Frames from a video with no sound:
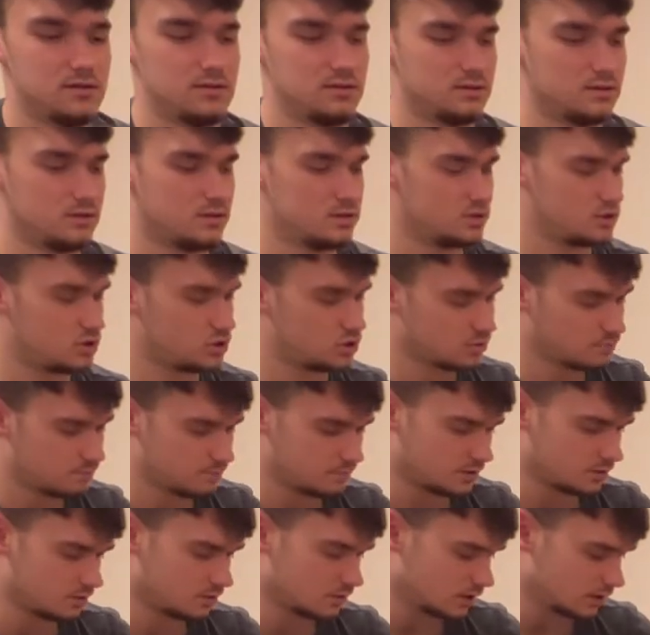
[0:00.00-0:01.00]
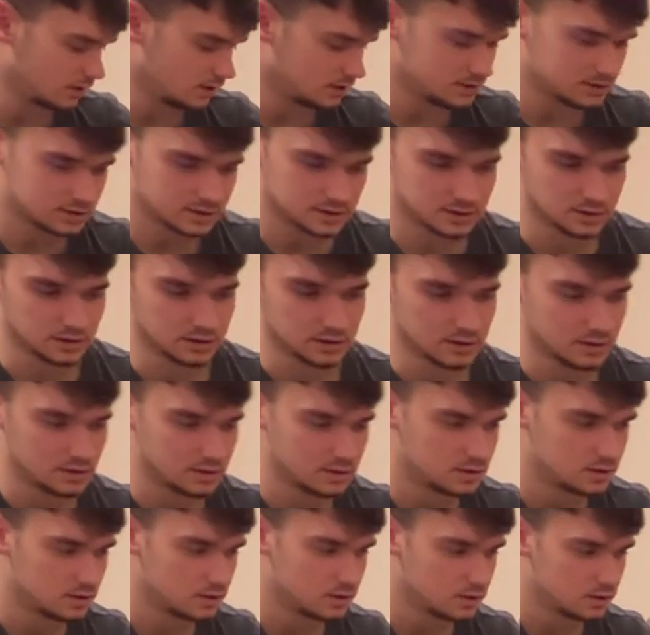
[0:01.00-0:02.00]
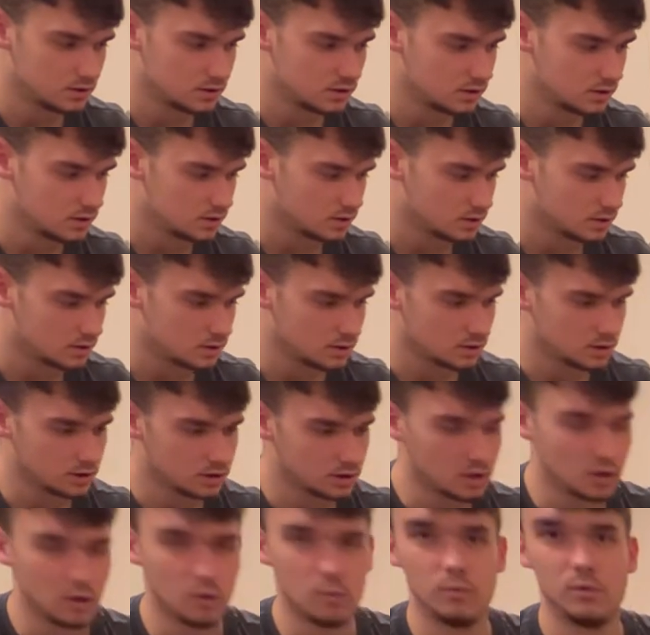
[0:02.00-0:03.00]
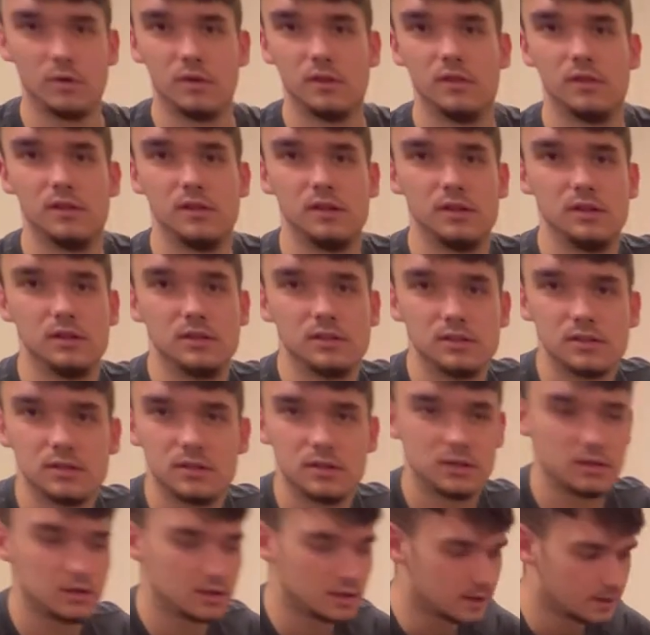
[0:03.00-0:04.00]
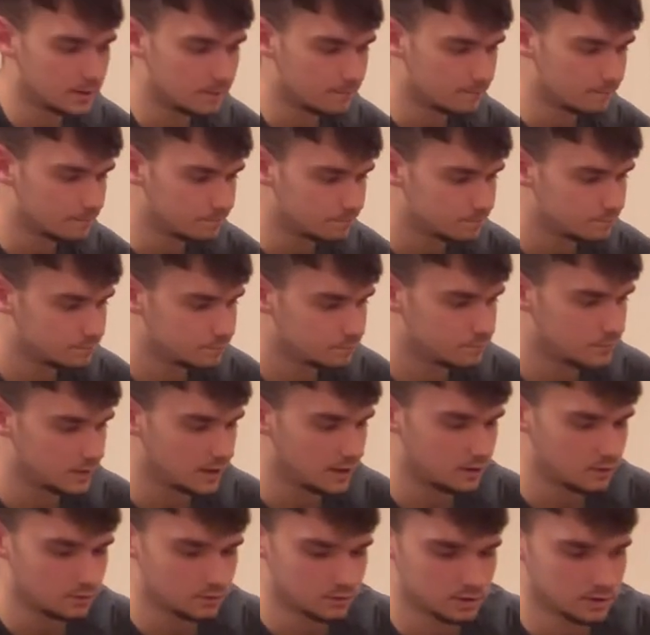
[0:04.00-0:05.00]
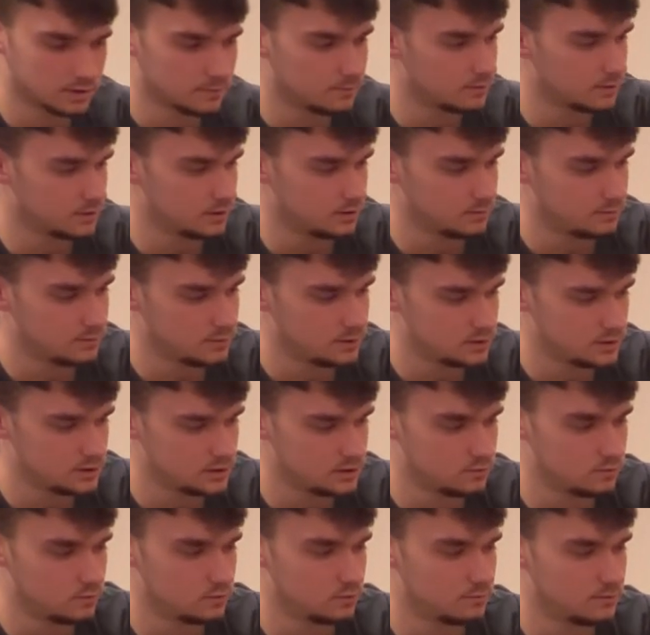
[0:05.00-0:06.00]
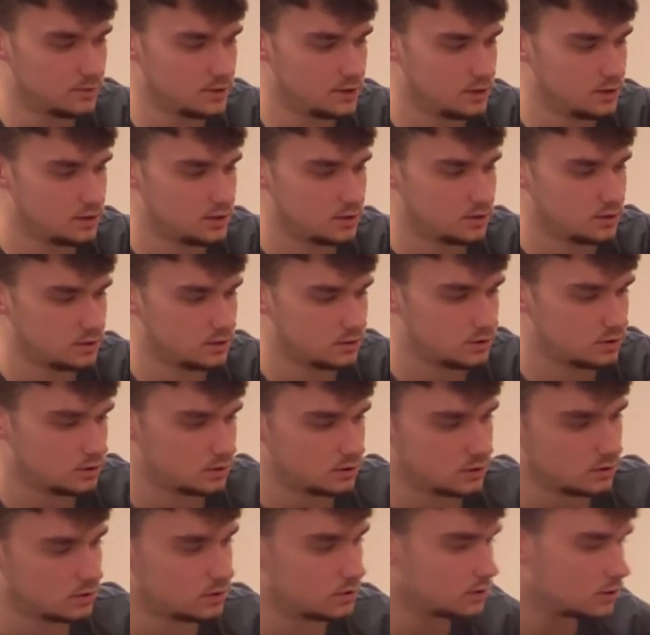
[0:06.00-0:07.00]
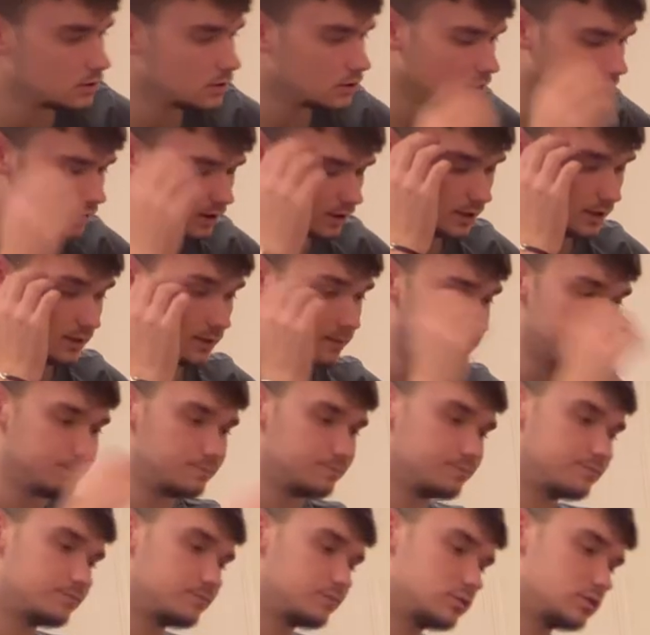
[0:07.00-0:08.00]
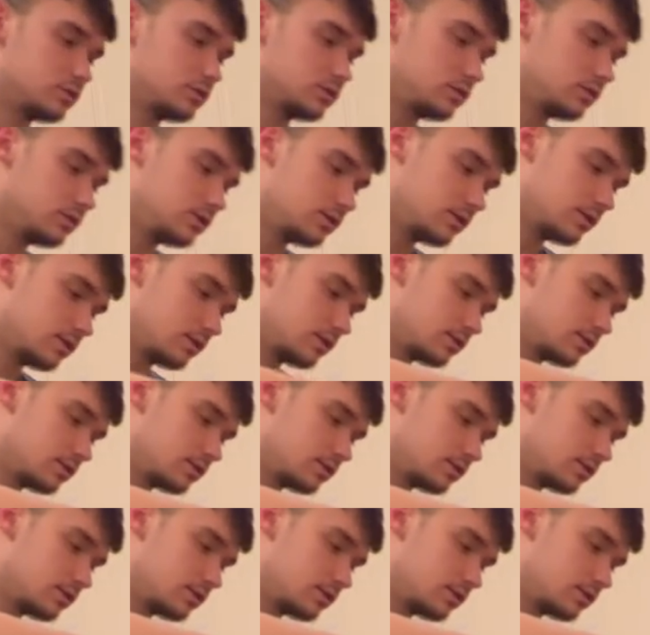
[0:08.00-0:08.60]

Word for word: it should be alright to cope with the power that my PC will make. So yeah,